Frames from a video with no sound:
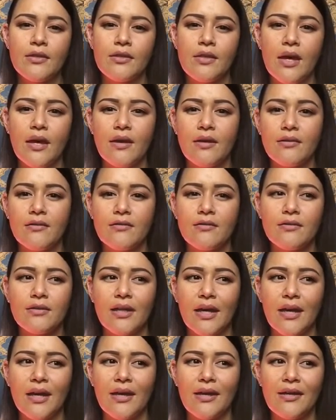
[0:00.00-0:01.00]
then
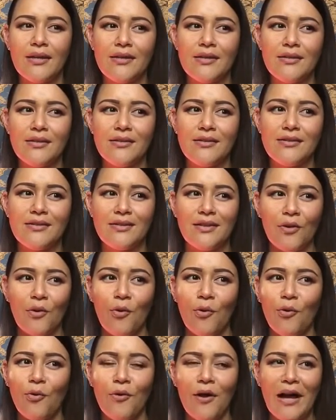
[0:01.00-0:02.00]
the
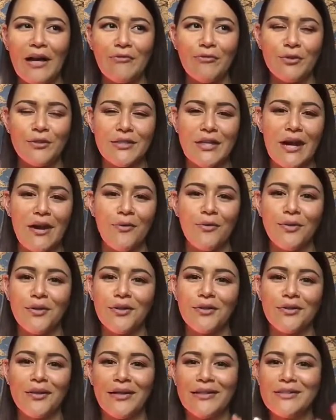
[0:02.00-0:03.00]
whole Eiffel
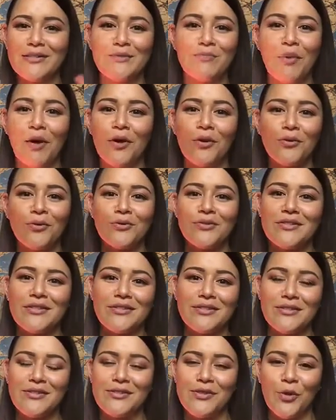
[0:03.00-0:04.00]
Tower sparkles,
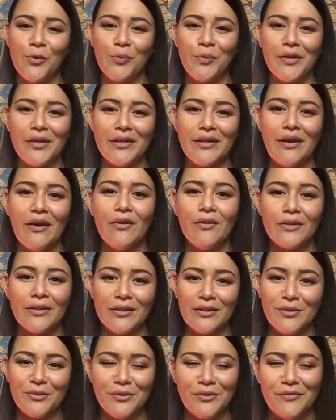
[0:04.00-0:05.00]
and it's so pretty. I'll
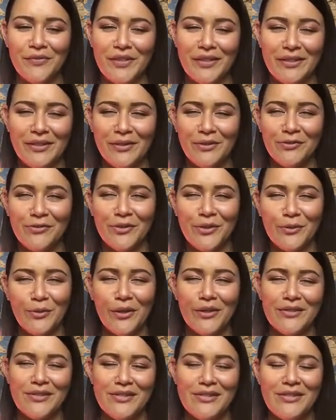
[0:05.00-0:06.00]
include a video for you
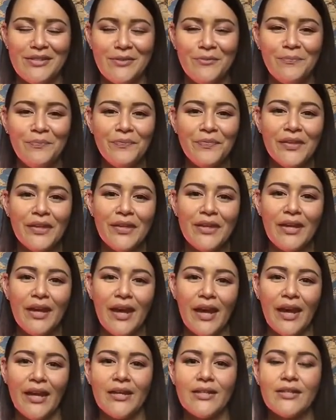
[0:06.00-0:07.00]
all to see.
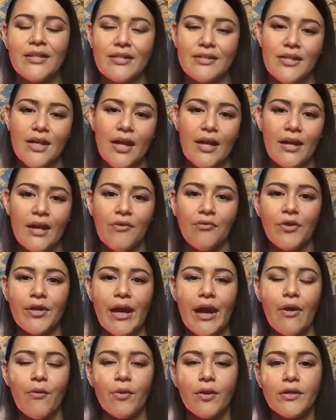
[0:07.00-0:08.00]
And it does that every
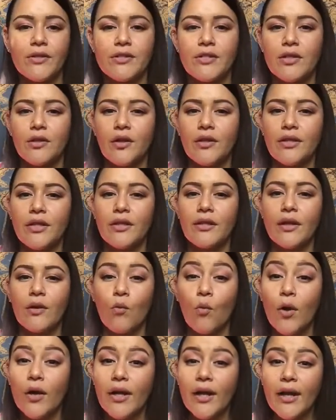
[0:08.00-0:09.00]
hour until I think
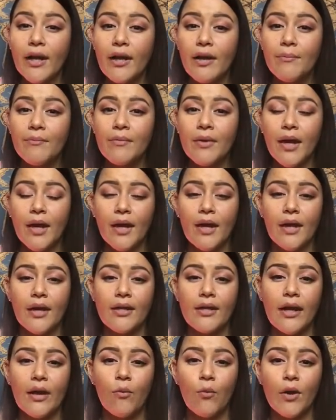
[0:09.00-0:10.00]
1 a.m.
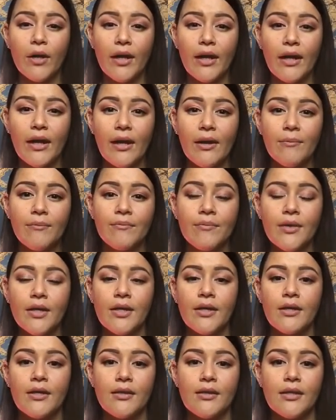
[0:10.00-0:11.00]
And at 1 a.m.,
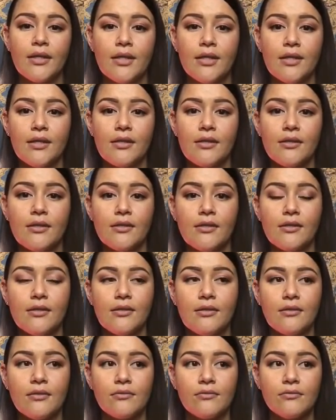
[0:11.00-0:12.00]

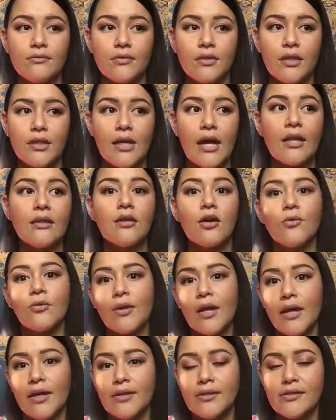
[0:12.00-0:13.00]
the yellow
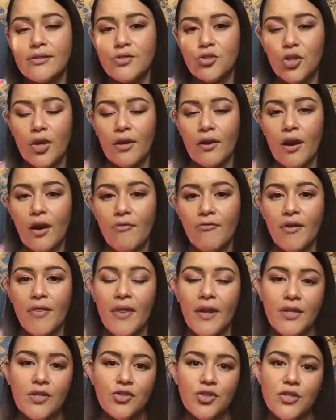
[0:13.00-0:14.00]
lights shut off, and
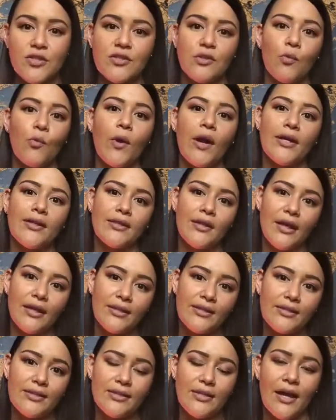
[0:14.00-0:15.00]
then it's just the white
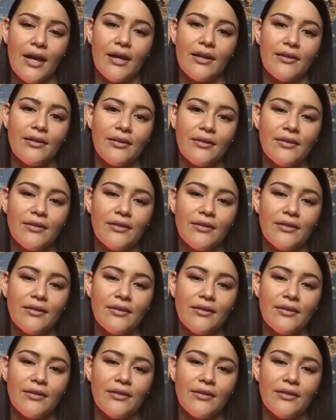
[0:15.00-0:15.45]
lights that